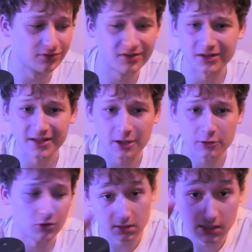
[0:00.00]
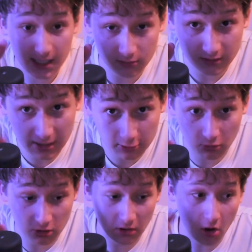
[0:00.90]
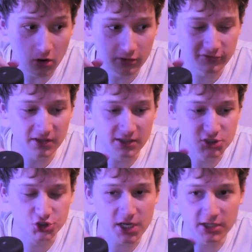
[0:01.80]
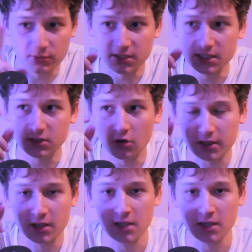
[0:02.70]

the next one. Now, the next one I think is genuinely like,